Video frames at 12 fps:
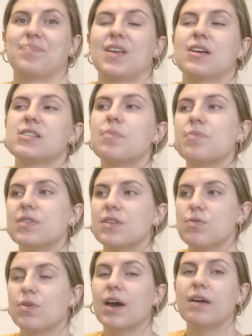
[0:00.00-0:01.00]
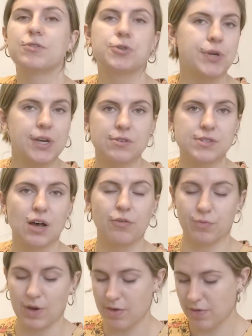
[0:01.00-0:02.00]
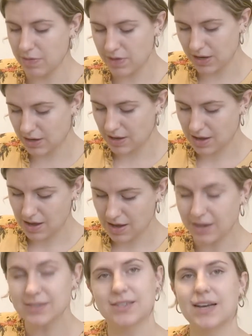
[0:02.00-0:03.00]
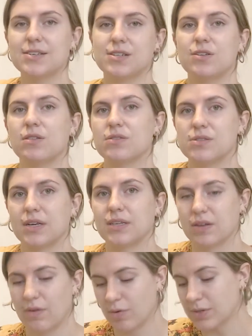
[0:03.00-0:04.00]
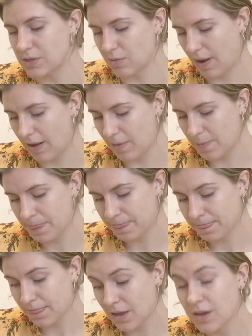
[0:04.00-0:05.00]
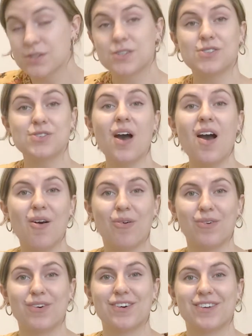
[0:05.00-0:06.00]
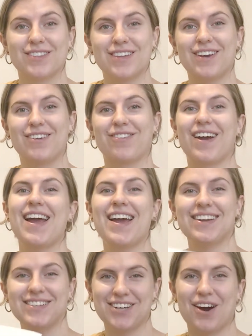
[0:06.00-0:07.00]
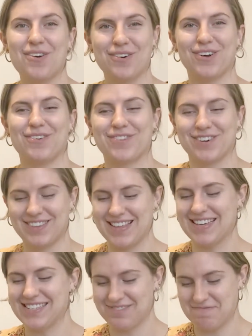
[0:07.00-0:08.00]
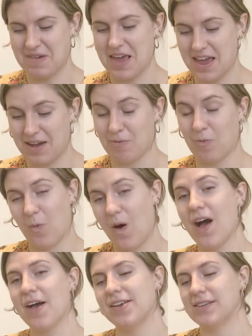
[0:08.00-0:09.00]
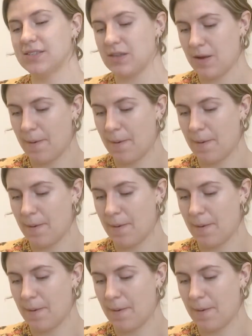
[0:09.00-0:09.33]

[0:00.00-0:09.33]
something that you can kind of treat yourself with. I think it's nice to do those things every once in a while. So, the grand total for this week was